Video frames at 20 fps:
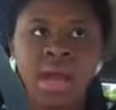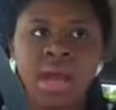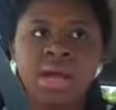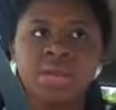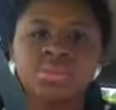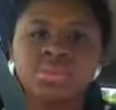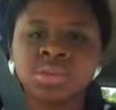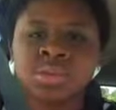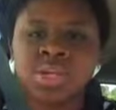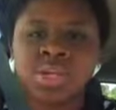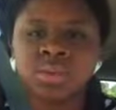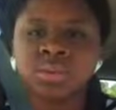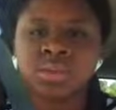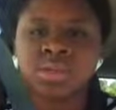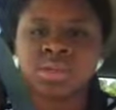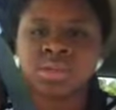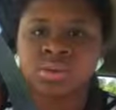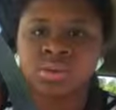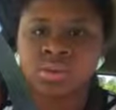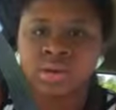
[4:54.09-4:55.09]
I'm just gonna
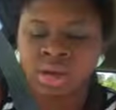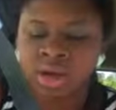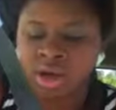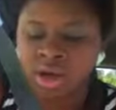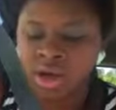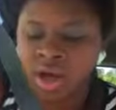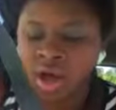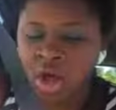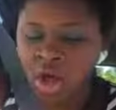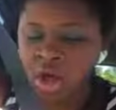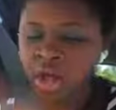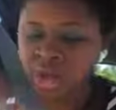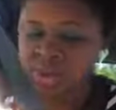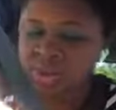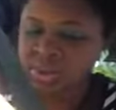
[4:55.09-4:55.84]
be doing a haul.